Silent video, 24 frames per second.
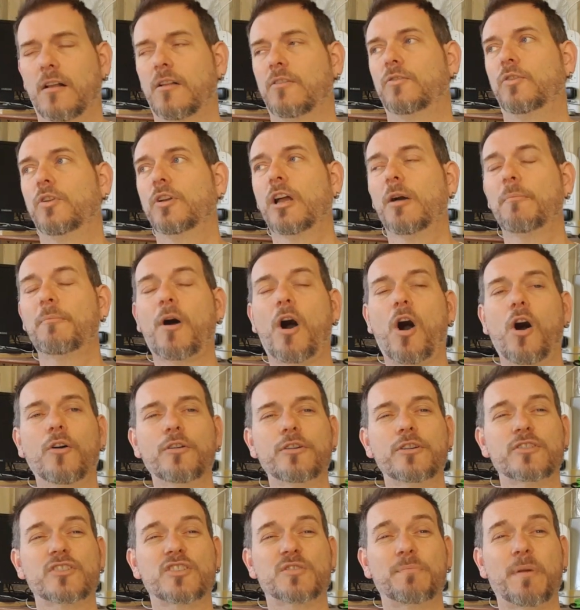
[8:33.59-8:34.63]
Look up all
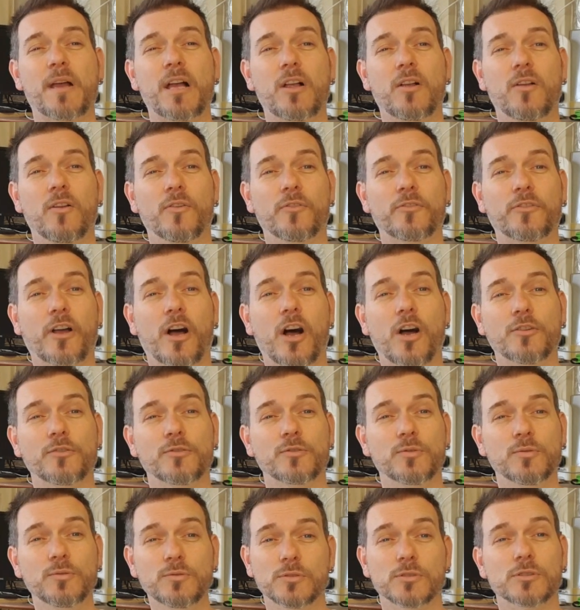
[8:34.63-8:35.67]
your spells on
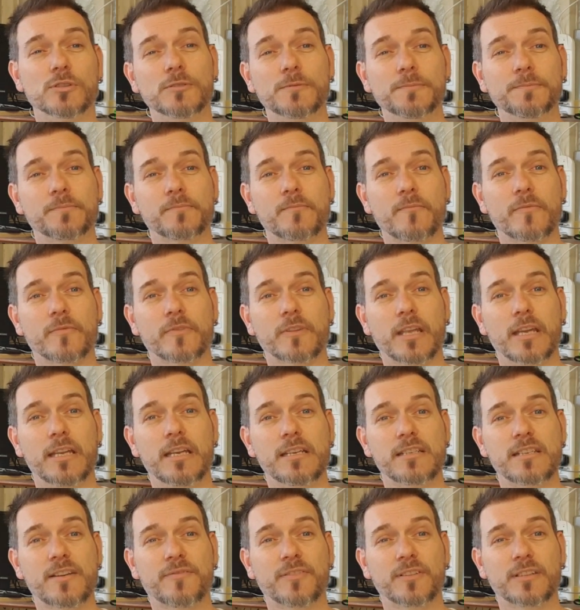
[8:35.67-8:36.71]
Google in a
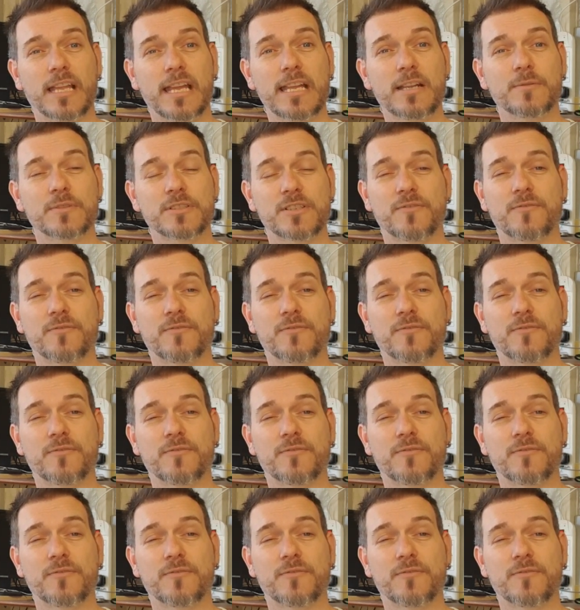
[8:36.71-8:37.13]
different language.